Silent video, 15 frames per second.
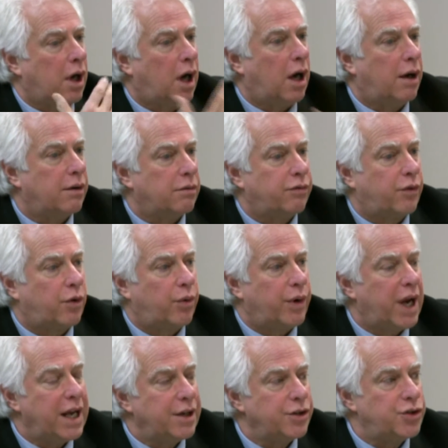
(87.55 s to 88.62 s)
have
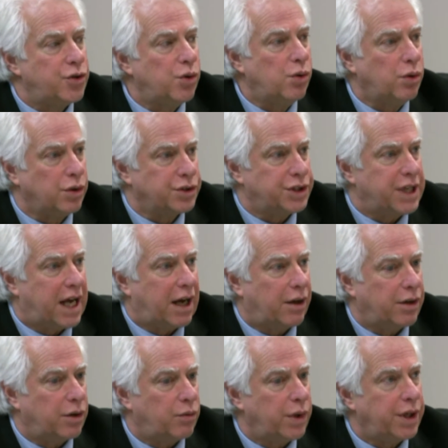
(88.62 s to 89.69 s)
created tools
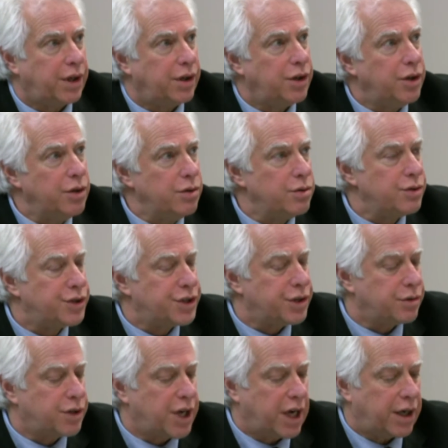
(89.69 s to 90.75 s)
now that we can use
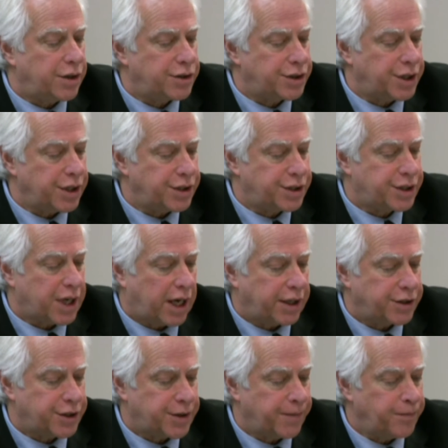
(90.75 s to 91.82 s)
to change these
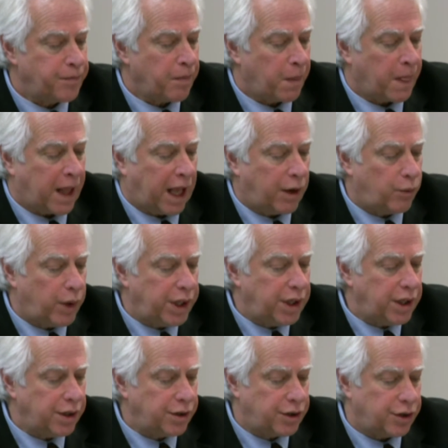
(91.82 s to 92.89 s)
sites. And we
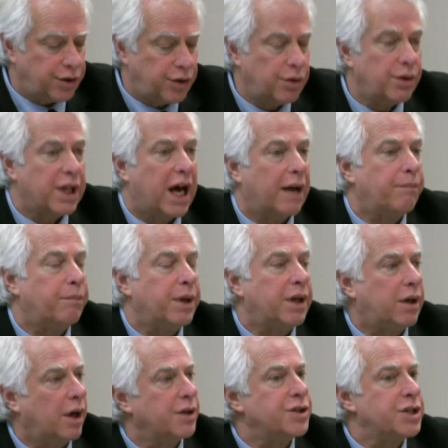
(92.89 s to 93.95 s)
need to do that
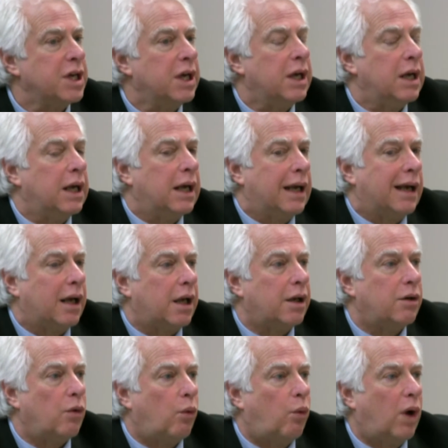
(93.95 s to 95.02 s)
because
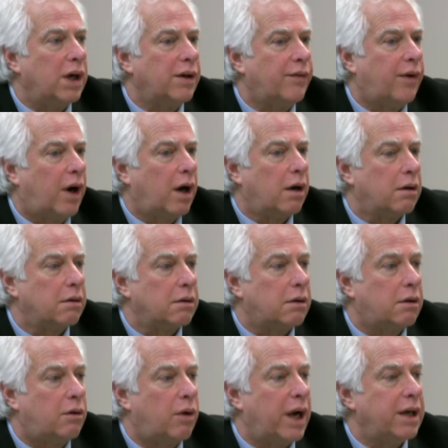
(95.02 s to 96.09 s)
one of our
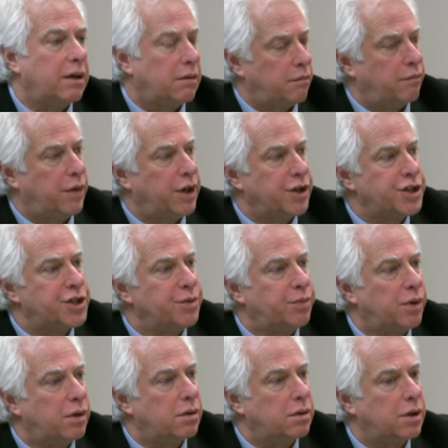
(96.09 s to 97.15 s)
great
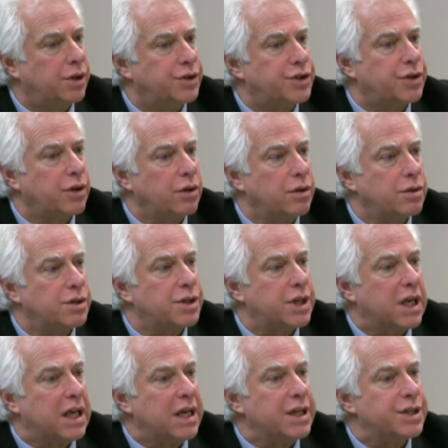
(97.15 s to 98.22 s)
municipal concerns
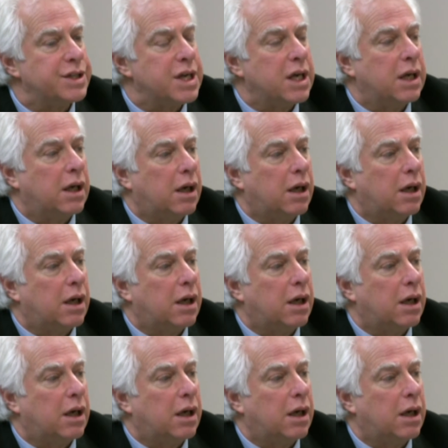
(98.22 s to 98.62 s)
is